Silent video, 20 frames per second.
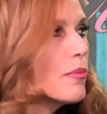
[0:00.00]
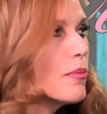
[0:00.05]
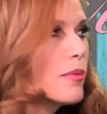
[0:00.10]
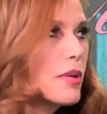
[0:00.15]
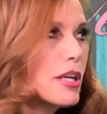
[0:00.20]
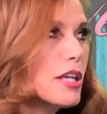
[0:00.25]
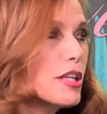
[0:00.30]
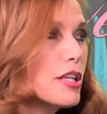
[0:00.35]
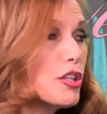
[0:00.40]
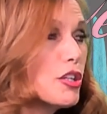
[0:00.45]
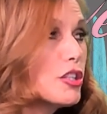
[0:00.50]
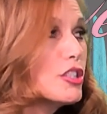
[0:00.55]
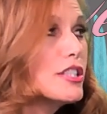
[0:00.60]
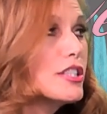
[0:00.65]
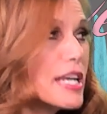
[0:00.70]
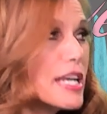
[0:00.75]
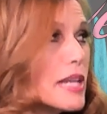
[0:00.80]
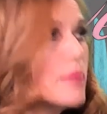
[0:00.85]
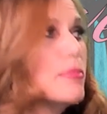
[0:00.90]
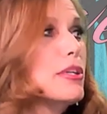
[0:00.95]
it could
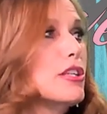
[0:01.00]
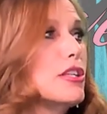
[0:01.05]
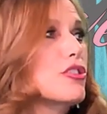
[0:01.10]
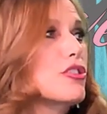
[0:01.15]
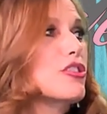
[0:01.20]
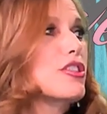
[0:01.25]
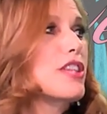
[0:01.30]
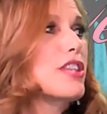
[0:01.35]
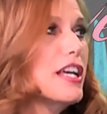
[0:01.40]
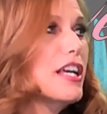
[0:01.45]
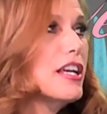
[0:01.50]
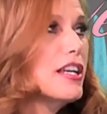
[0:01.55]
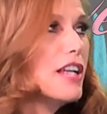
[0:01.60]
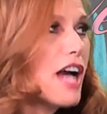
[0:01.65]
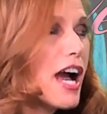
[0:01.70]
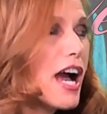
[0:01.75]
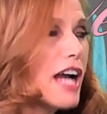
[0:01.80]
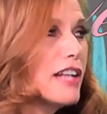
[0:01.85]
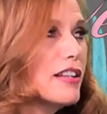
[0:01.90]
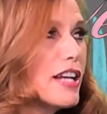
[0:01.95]
damage the
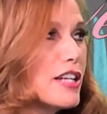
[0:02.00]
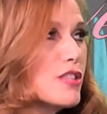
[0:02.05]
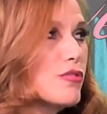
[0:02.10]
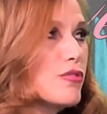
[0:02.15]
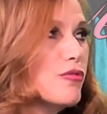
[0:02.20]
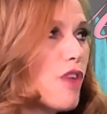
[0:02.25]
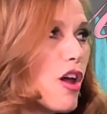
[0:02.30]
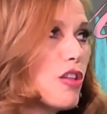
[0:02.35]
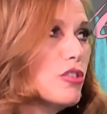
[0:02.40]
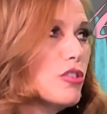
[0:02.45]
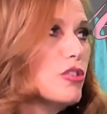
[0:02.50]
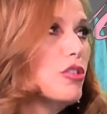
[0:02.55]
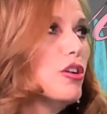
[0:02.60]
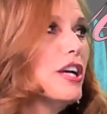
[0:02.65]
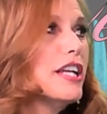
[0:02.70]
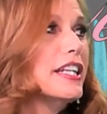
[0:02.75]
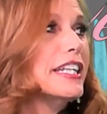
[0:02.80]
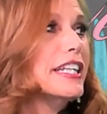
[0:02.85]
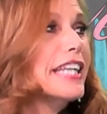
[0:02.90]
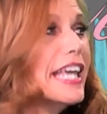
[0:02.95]
eyelash follicle.
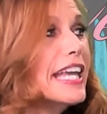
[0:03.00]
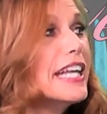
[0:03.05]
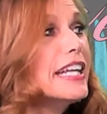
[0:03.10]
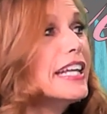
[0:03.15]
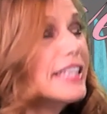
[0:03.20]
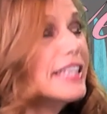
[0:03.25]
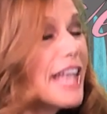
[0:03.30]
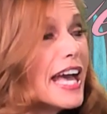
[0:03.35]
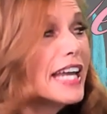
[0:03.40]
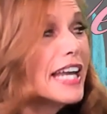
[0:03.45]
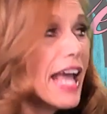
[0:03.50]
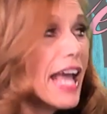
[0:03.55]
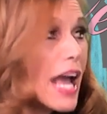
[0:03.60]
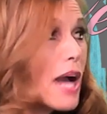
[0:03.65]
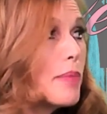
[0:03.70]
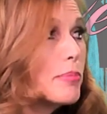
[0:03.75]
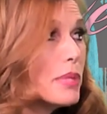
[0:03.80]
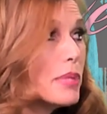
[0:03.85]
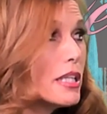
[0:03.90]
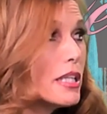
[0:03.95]
And can that
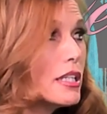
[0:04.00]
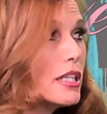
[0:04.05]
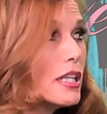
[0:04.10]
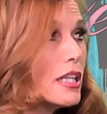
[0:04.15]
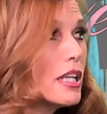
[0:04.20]
happen?